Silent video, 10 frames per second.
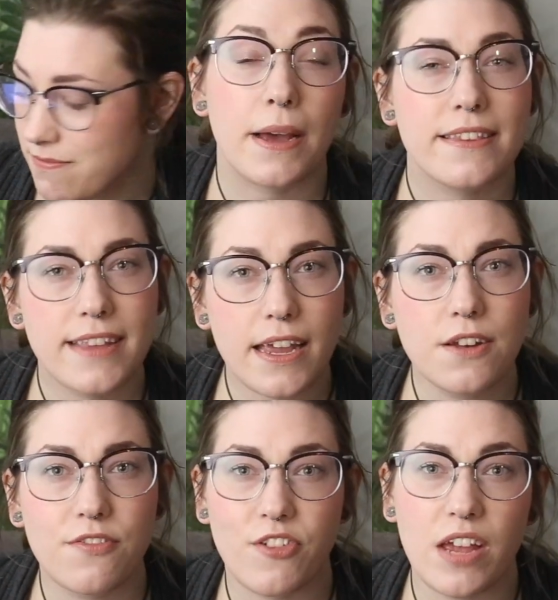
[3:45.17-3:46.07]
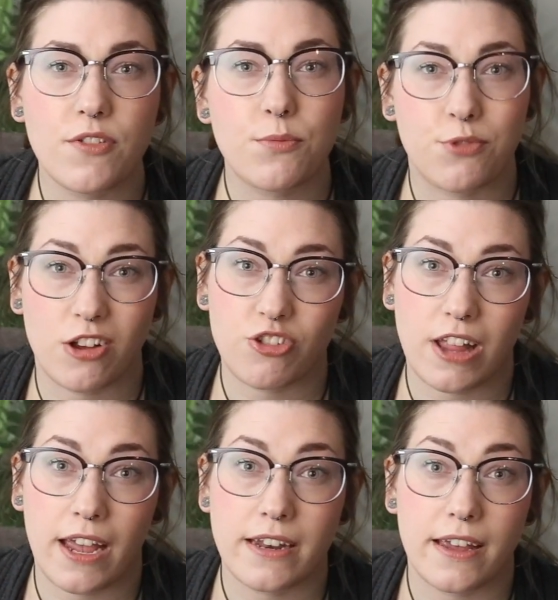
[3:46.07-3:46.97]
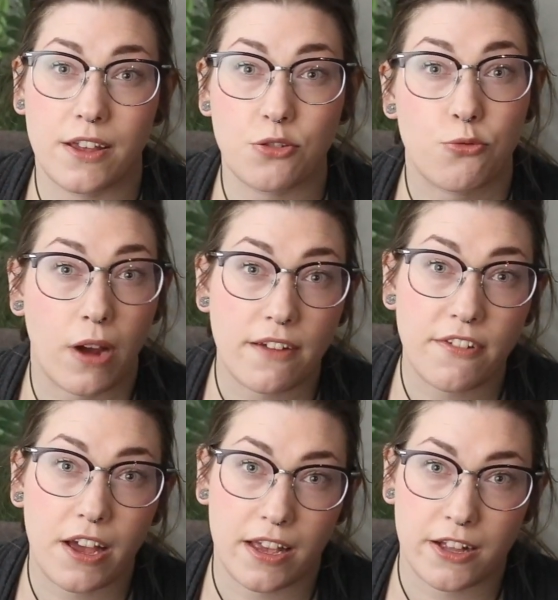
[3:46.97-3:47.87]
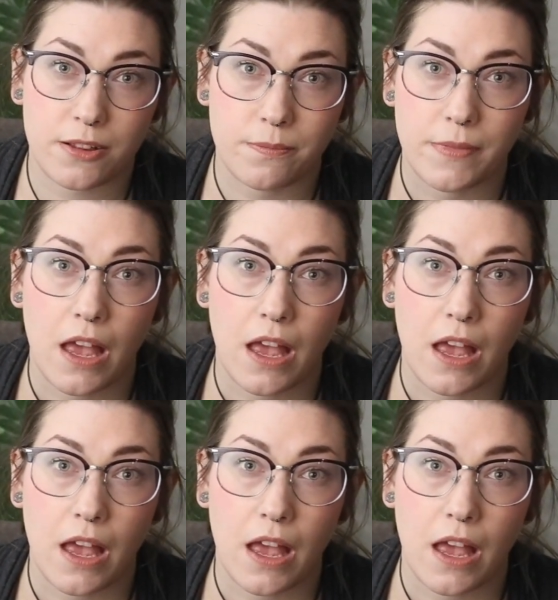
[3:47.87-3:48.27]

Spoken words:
My second favorite brush line is Raphael.